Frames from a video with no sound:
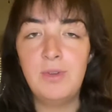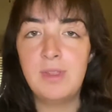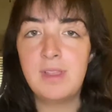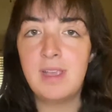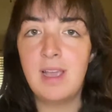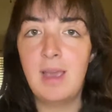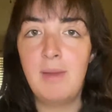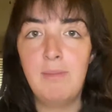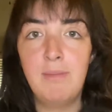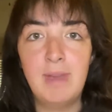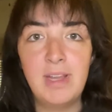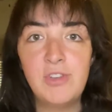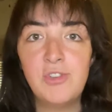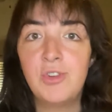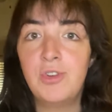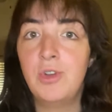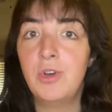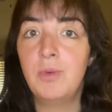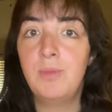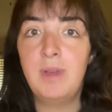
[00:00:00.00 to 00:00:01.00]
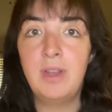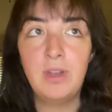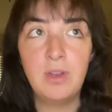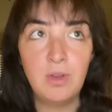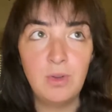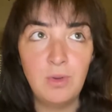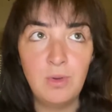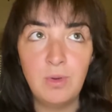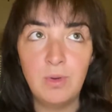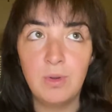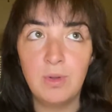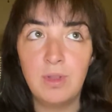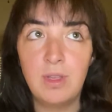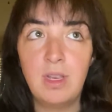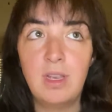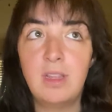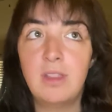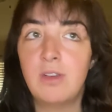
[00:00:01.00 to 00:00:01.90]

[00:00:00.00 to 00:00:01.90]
is type metronome into Google.